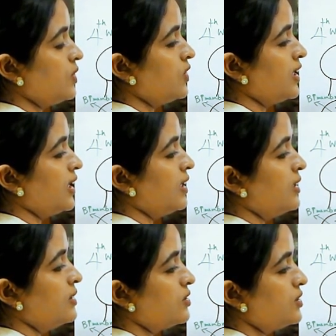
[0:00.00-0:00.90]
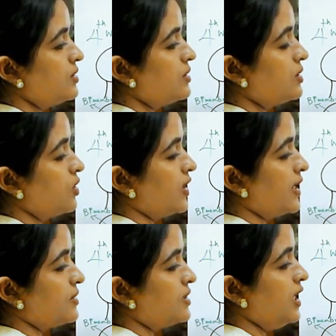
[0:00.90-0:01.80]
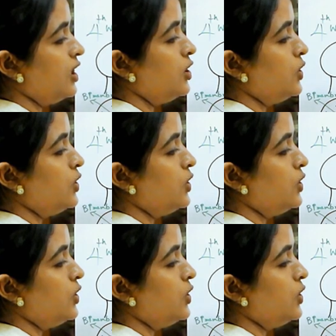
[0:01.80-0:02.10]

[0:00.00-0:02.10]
Okay, so this is known as the